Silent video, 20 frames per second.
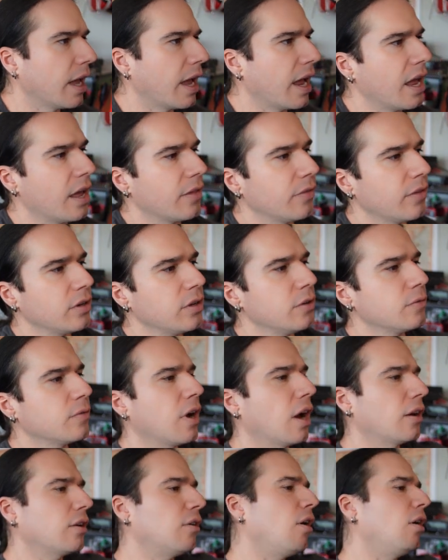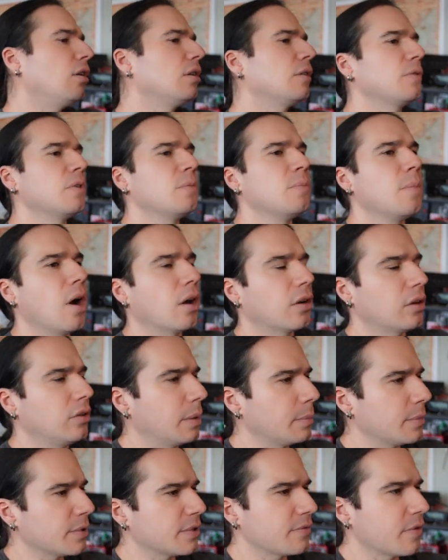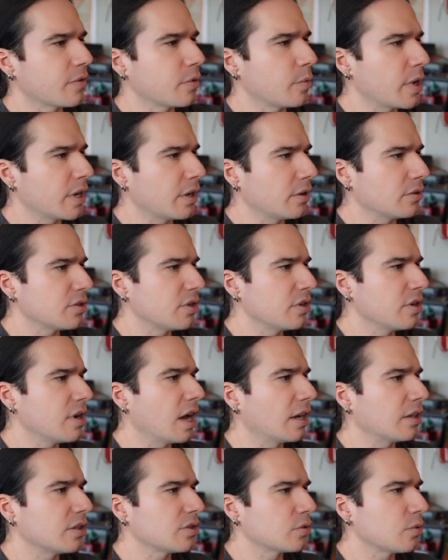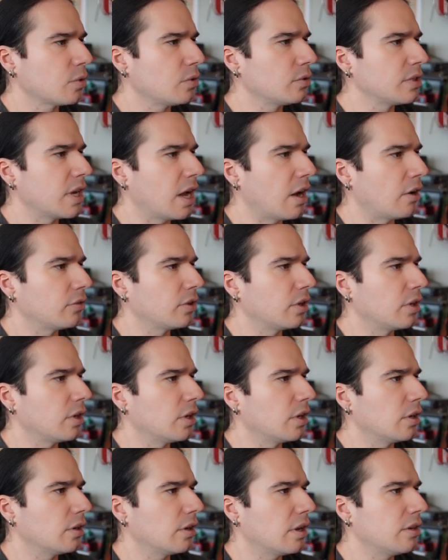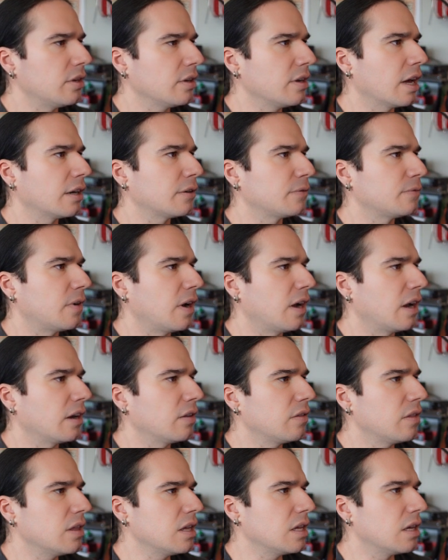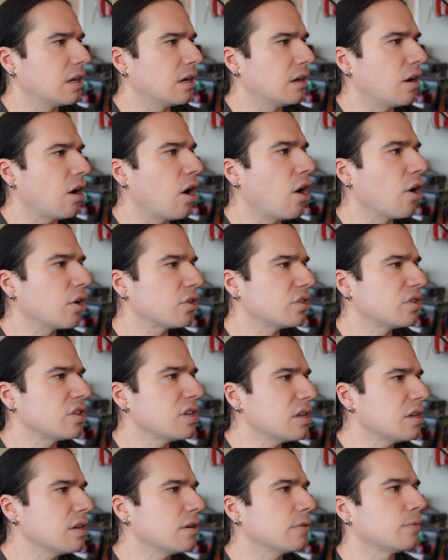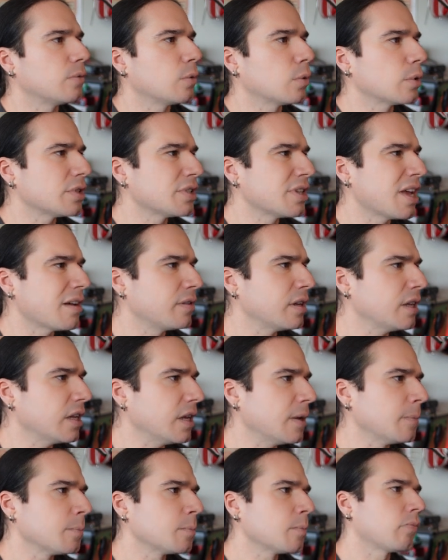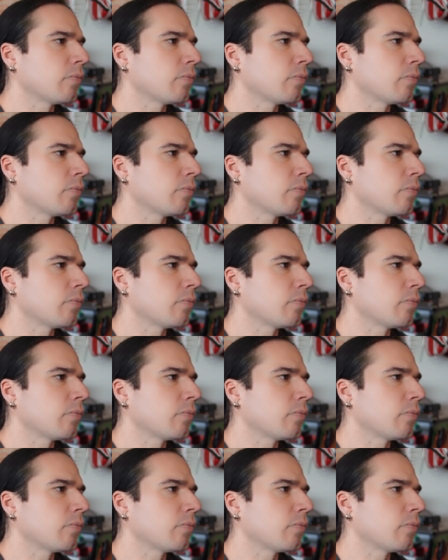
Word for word: And then you've got all of the model numbers for the radio. So you got to scroll down here and you got to find the uh, RT470.